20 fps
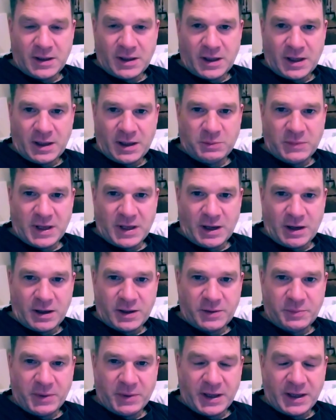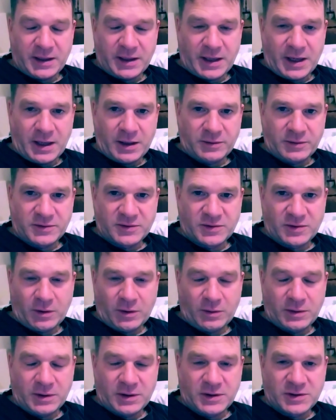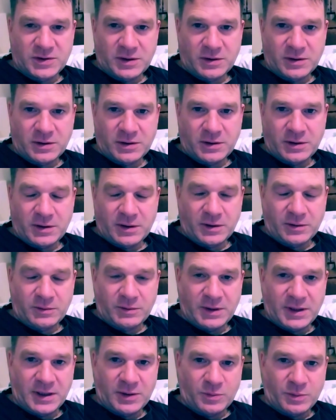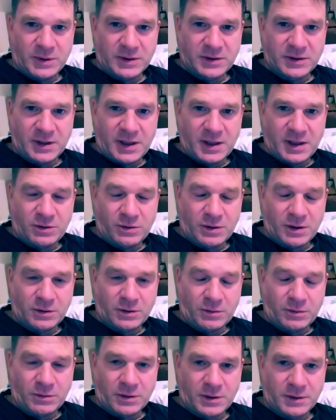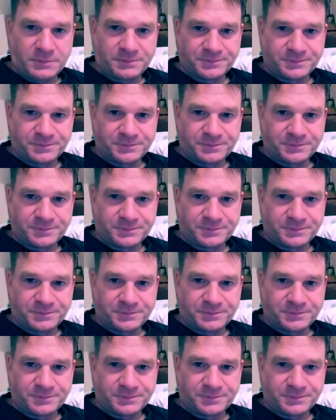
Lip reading: I'm the odd man out, so it's either, eat what they cook or